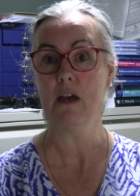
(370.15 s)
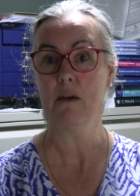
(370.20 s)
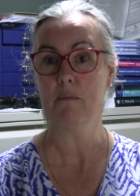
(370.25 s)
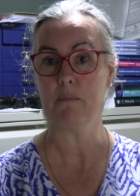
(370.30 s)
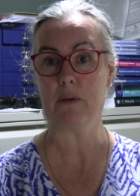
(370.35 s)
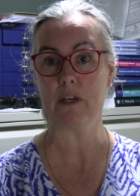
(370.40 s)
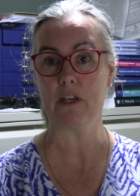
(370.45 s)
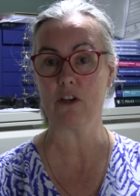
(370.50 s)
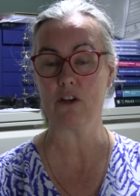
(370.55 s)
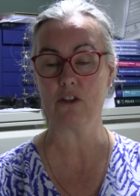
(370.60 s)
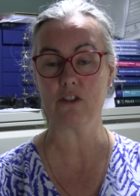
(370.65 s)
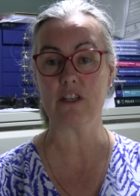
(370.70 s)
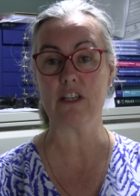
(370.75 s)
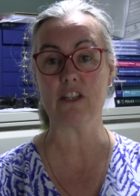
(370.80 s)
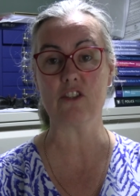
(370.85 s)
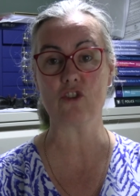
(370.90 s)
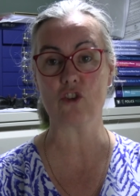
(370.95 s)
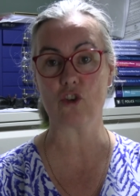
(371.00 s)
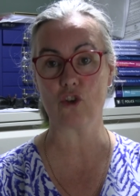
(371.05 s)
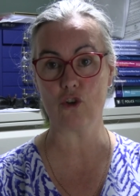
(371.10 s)
because
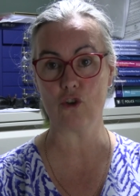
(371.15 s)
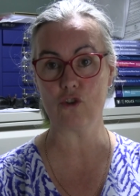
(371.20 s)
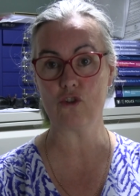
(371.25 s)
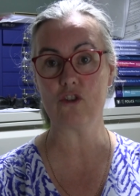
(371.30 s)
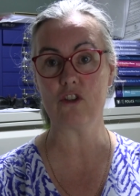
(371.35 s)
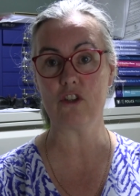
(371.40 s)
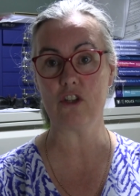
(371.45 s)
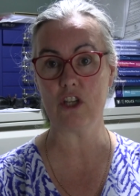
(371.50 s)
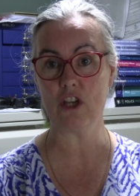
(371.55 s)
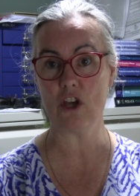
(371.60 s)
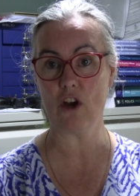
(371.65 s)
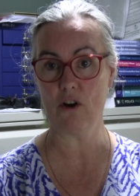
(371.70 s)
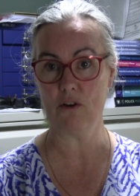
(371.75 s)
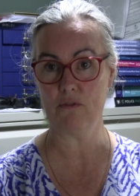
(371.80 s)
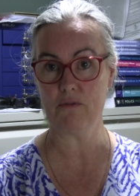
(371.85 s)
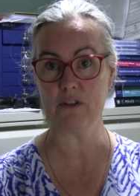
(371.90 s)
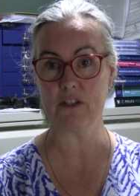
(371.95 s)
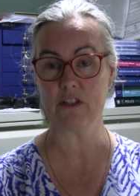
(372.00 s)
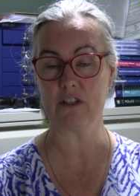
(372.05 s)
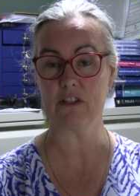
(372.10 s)
it's the custody
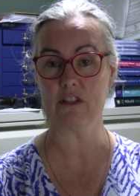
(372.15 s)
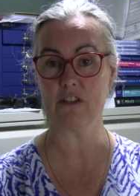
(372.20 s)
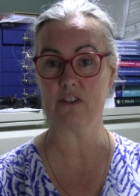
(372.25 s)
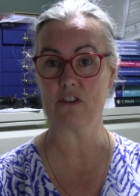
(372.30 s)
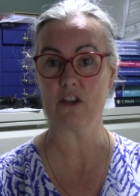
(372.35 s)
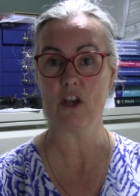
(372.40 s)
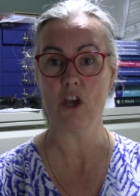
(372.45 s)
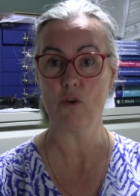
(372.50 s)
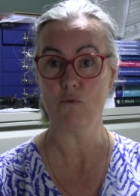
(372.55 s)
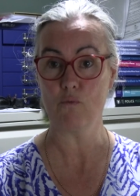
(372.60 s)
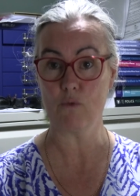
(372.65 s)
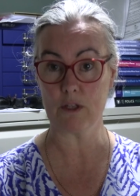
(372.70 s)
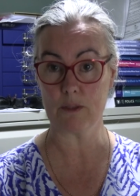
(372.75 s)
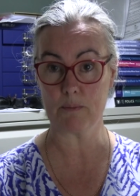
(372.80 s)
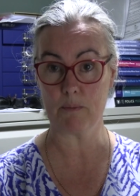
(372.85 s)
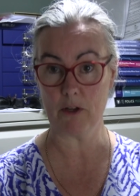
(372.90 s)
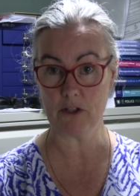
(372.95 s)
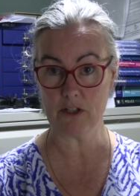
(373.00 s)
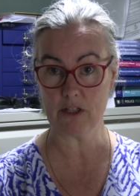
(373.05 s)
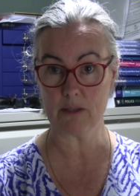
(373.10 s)
officer's
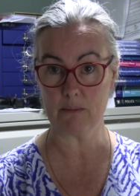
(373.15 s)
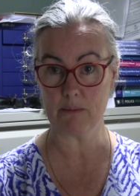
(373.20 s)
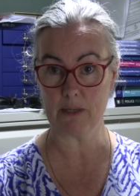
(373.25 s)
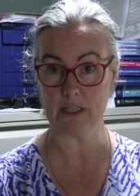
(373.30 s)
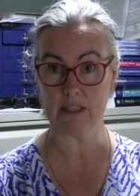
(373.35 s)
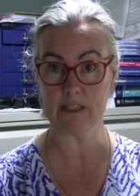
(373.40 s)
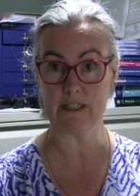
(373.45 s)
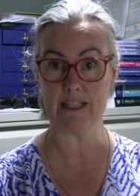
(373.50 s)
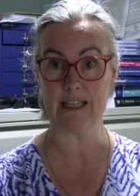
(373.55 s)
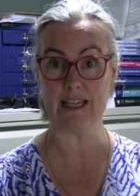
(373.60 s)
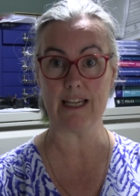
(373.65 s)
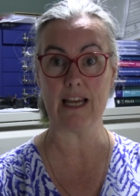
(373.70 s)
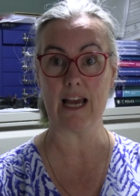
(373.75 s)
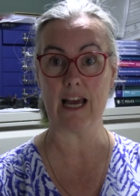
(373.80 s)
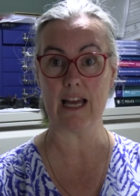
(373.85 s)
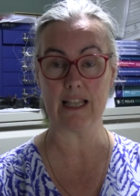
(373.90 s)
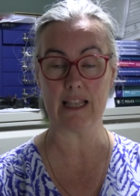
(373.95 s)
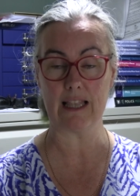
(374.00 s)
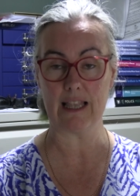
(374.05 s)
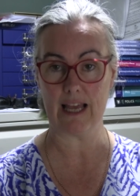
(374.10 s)
responsibility
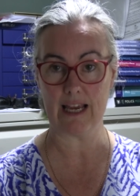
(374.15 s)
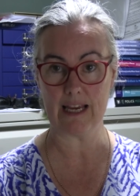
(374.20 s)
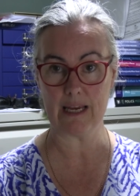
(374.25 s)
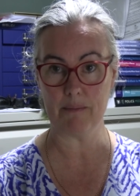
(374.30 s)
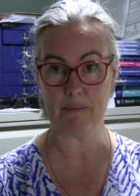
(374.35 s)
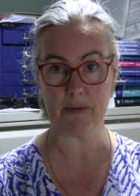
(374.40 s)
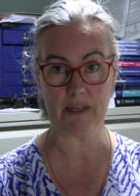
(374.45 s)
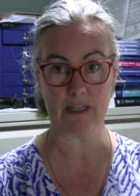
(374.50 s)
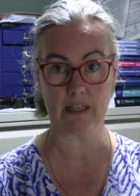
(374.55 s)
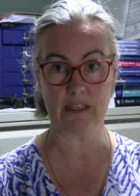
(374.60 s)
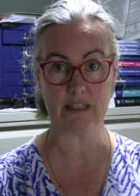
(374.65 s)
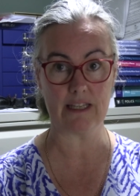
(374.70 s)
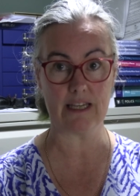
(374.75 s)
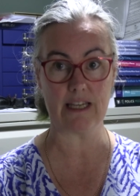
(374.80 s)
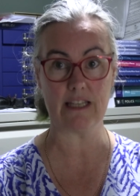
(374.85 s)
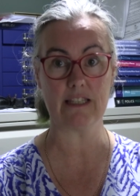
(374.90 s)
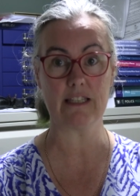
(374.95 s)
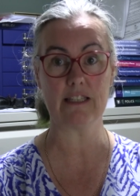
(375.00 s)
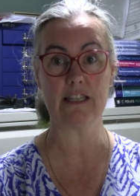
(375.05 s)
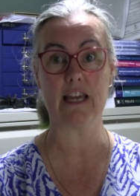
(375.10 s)
and
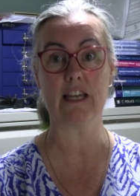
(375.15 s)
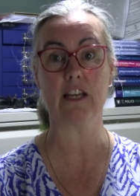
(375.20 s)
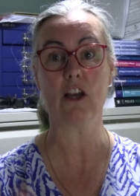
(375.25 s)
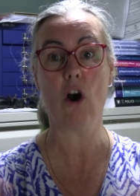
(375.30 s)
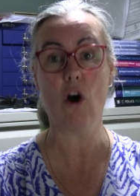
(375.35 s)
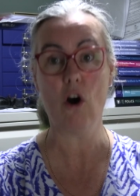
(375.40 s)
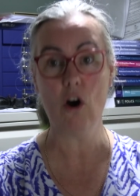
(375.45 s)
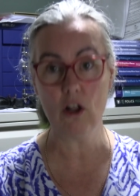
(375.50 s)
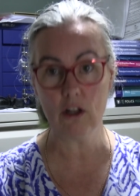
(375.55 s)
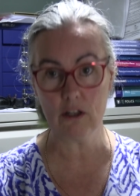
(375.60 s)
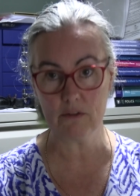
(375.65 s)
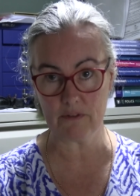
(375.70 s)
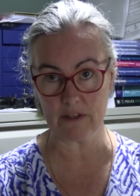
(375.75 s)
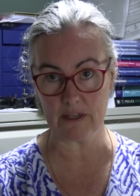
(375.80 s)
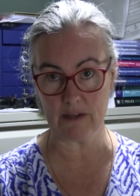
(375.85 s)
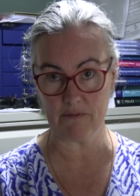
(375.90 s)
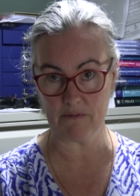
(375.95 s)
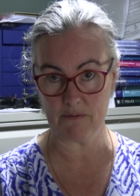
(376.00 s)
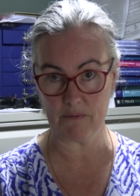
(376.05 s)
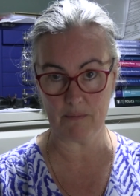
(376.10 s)
liability to take all of
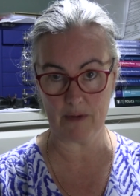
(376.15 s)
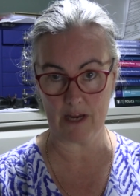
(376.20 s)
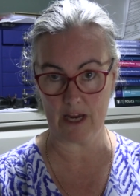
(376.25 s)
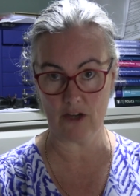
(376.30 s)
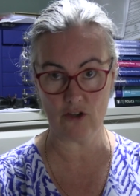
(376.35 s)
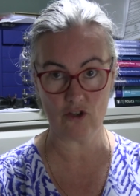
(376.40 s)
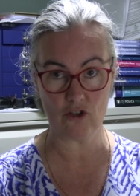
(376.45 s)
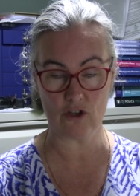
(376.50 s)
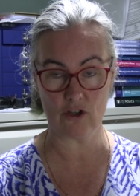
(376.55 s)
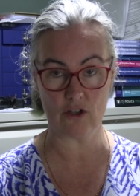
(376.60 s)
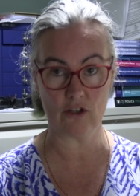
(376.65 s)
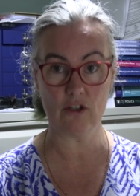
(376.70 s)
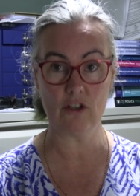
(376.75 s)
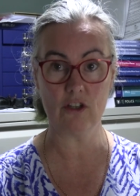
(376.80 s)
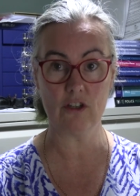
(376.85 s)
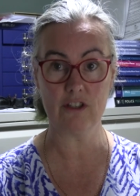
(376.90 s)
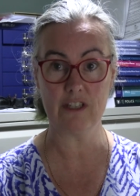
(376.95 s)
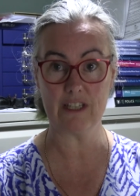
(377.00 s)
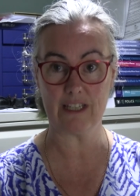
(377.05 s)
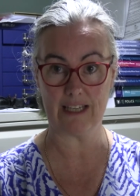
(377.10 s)
the information
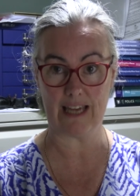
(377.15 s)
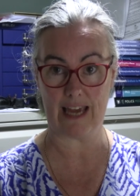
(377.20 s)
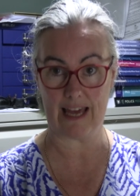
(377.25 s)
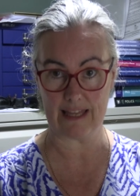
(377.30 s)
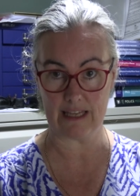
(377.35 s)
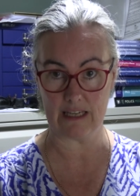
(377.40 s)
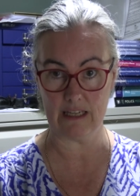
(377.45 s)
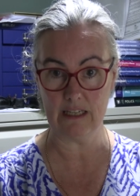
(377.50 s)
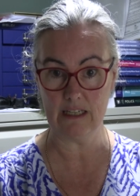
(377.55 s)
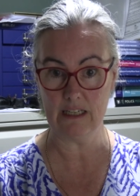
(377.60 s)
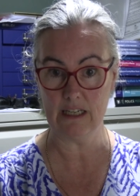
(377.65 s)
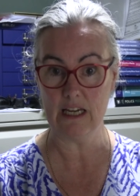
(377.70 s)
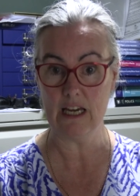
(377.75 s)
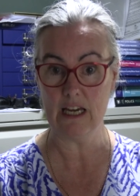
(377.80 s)
together,